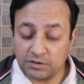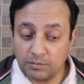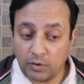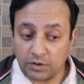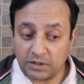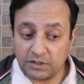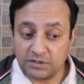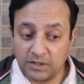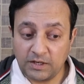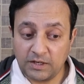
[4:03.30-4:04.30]
important
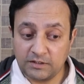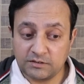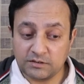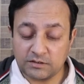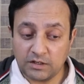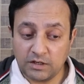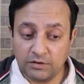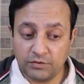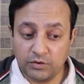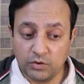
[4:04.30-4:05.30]
thing is,
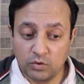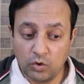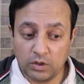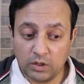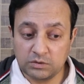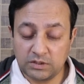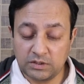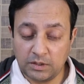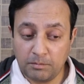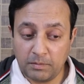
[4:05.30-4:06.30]
if you go down, the
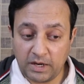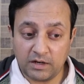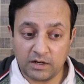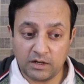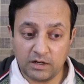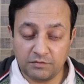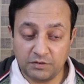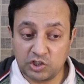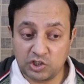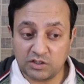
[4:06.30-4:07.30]
main
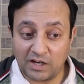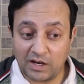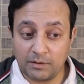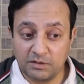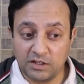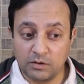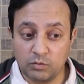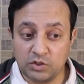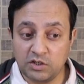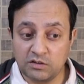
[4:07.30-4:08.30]
features are missing,
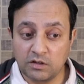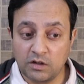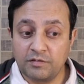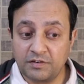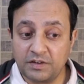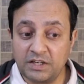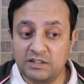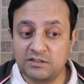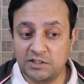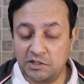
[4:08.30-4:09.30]
which is free
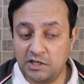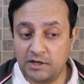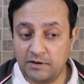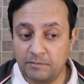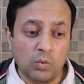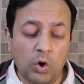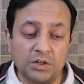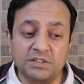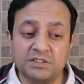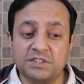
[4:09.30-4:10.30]
CDN. What
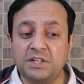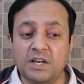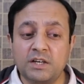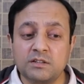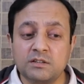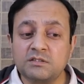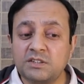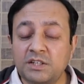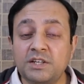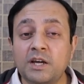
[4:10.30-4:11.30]
is CDN?
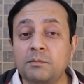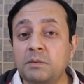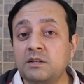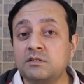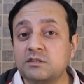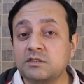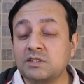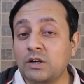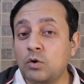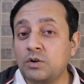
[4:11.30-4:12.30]
CDN means
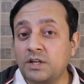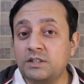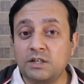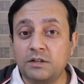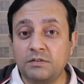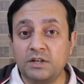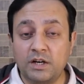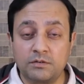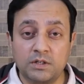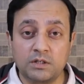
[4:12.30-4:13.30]
content delivery
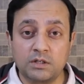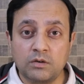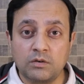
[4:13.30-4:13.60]
network.